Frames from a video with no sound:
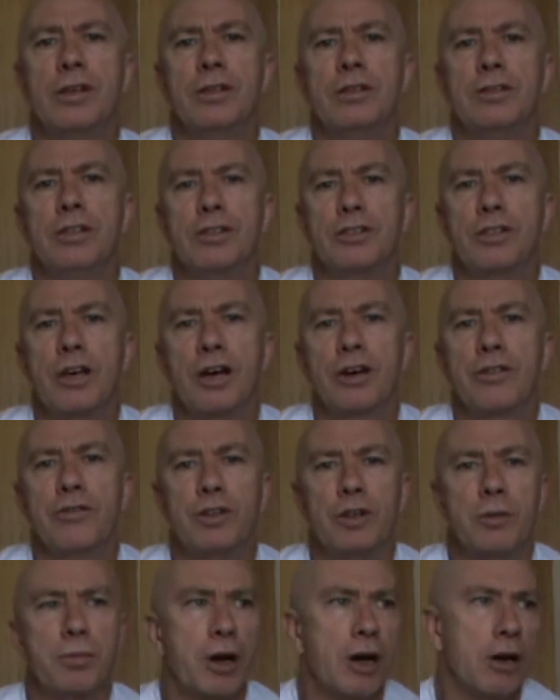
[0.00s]
attack of an
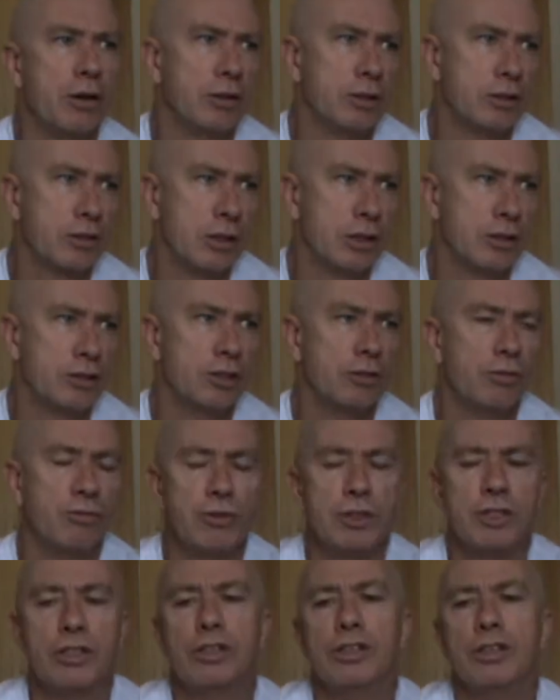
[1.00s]
opponent. It's
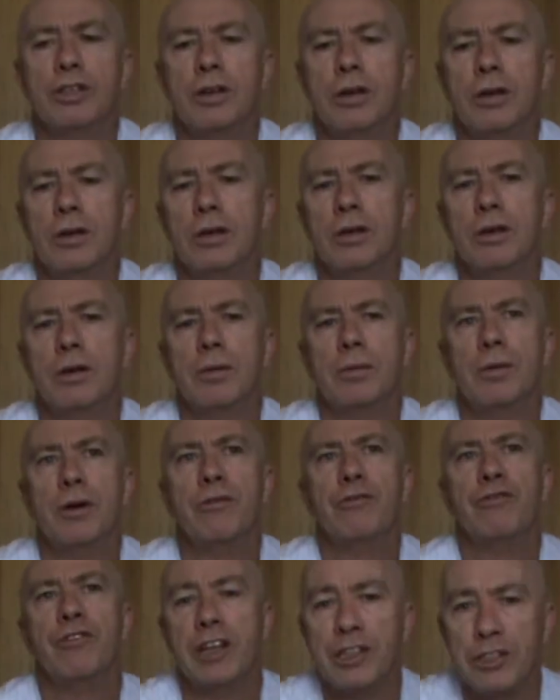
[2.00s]
originally a
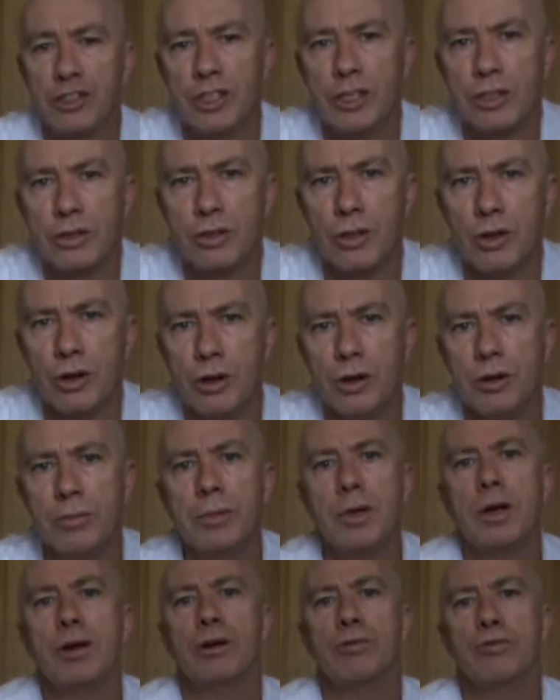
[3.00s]
fencing
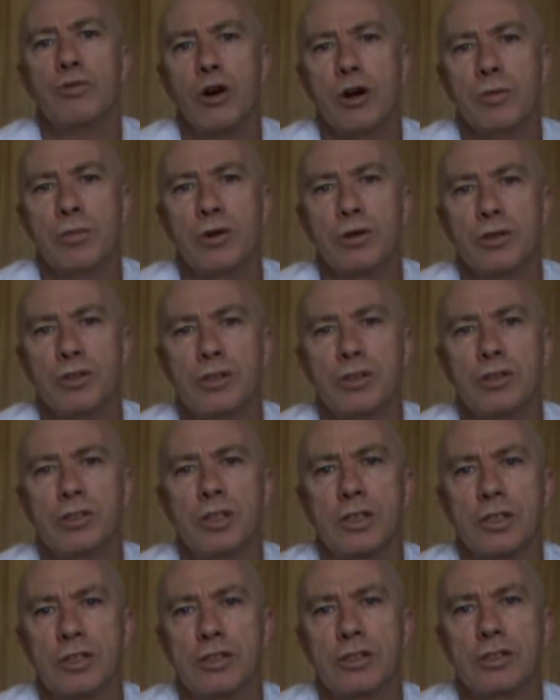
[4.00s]
term. A riposte is
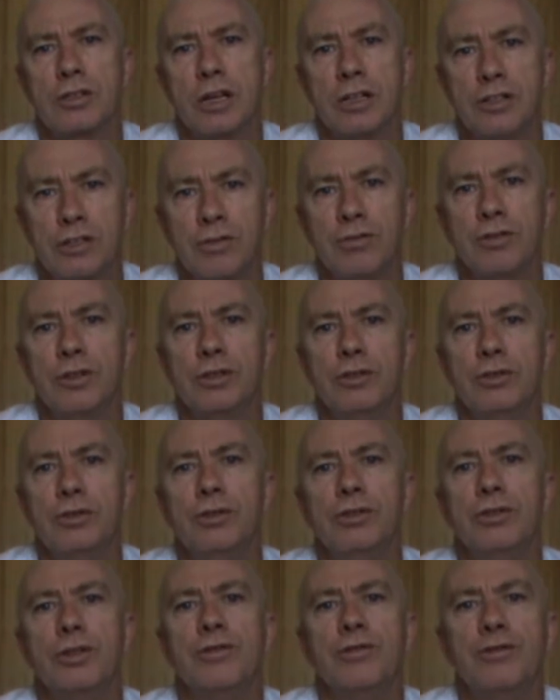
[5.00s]
extensively
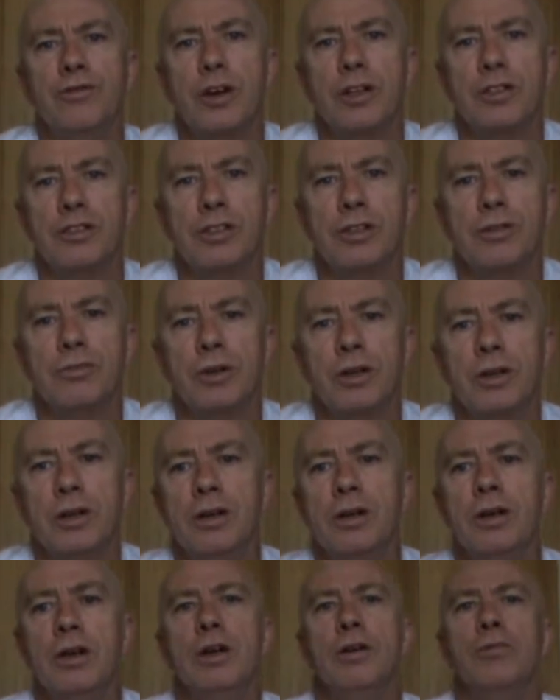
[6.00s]
used in fencing, where
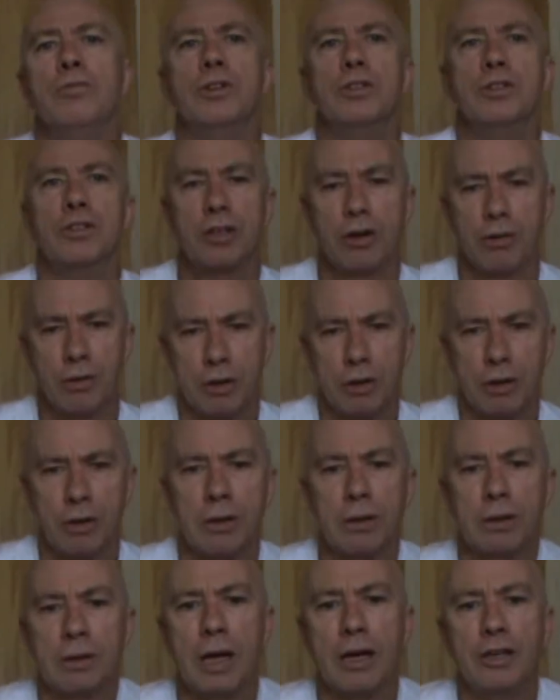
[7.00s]
when someone
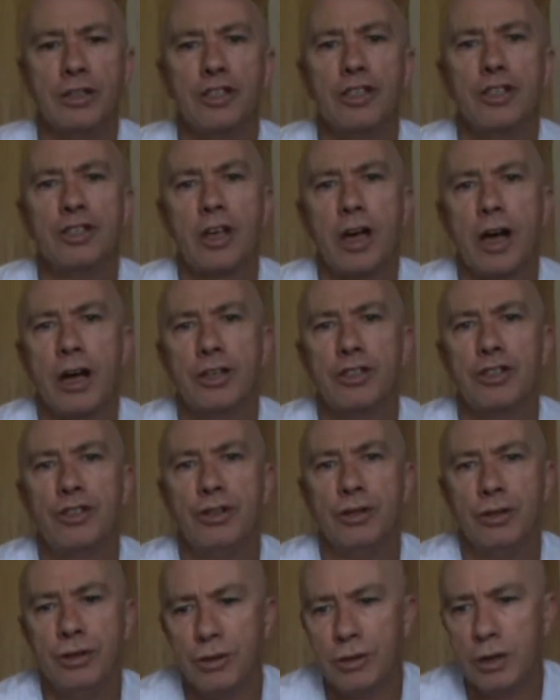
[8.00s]
lunges at
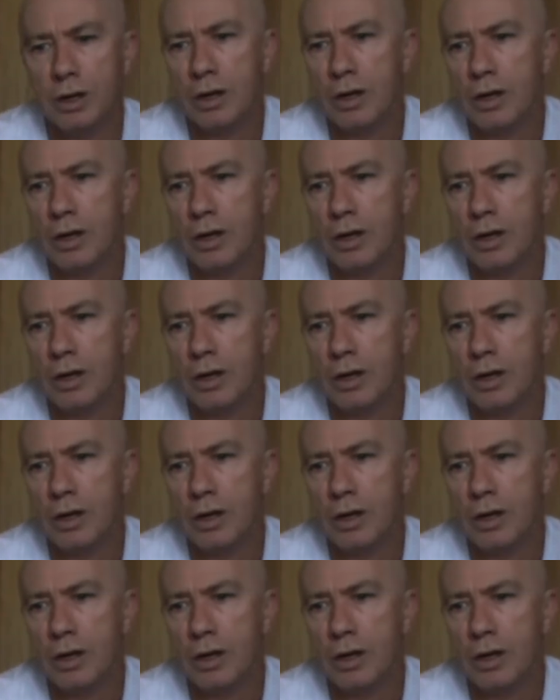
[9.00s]
you,